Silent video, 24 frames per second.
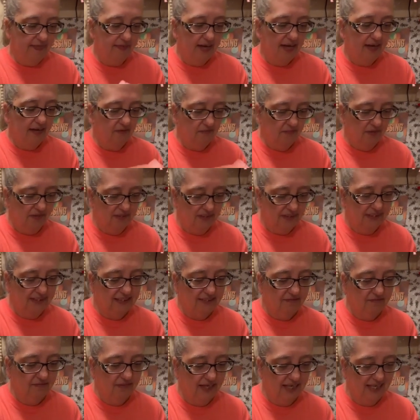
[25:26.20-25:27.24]
I think I'm going to
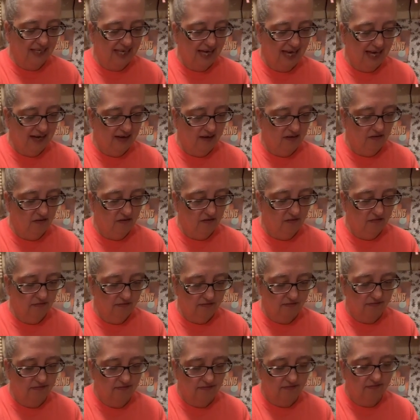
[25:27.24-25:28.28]
leave my cow
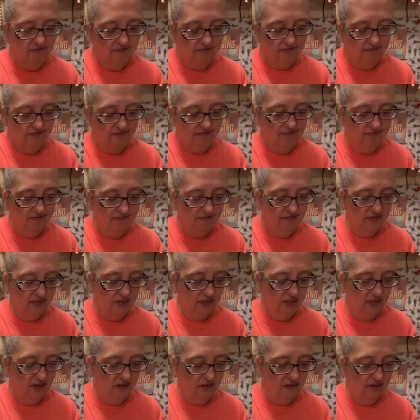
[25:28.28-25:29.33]

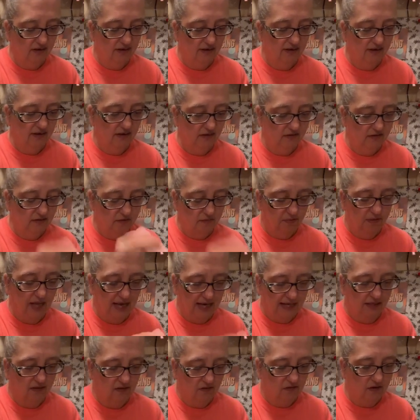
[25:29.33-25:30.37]
the color, the
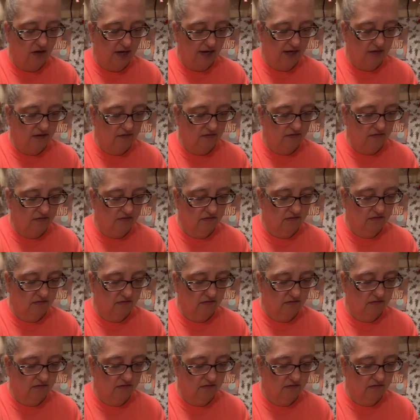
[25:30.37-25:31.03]
black and white.